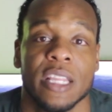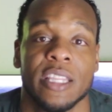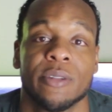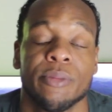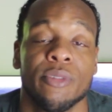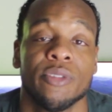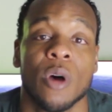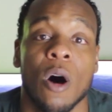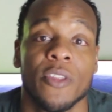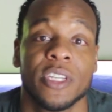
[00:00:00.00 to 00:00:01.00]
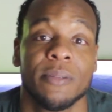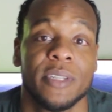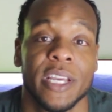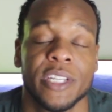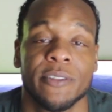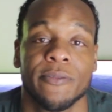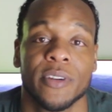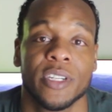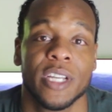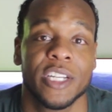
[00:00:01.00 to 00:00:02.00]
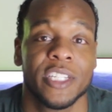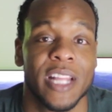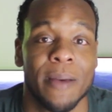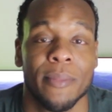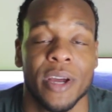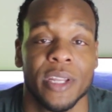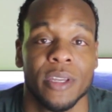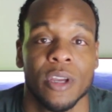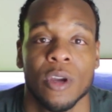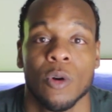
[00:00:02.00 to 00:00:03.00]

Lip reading: This removes all the temptation for touching that money